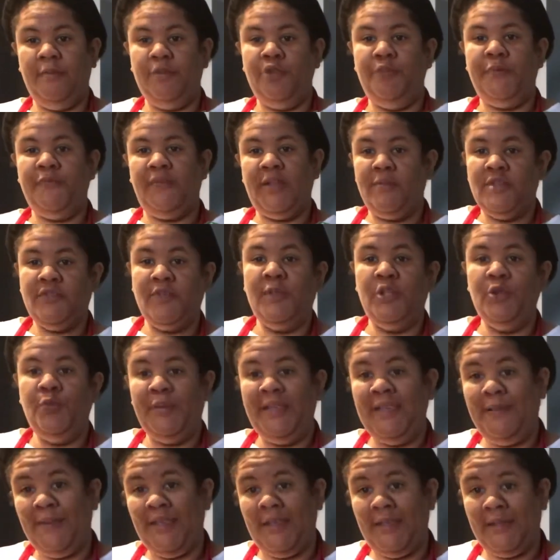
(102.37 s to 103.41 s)
eating,
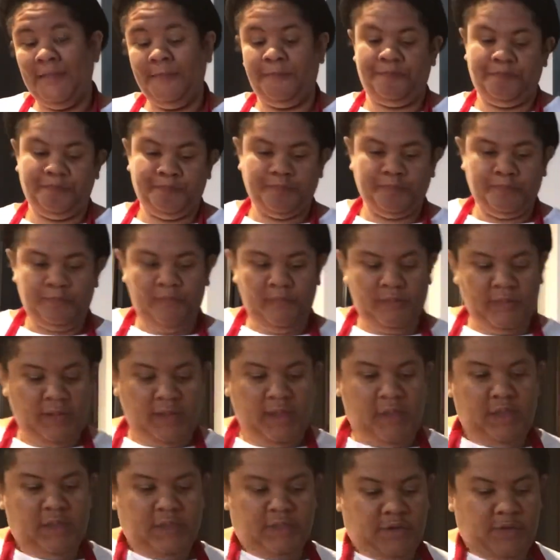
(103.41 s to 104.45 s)
low
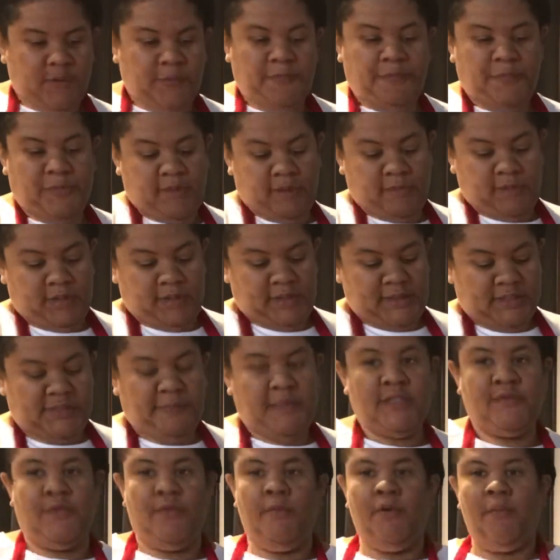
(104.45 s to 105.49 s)
carb and high
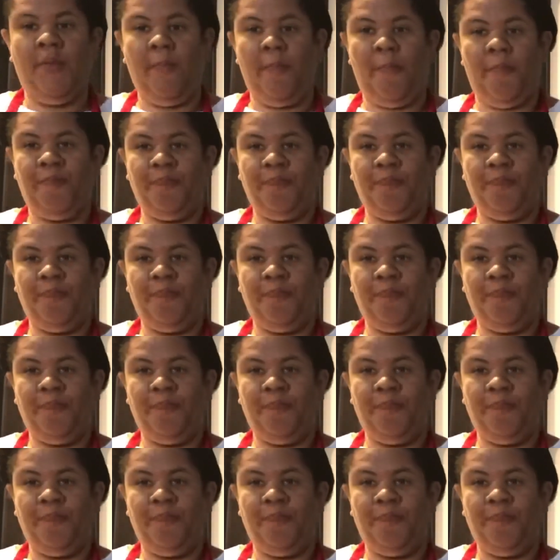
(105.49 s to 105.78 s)
fat.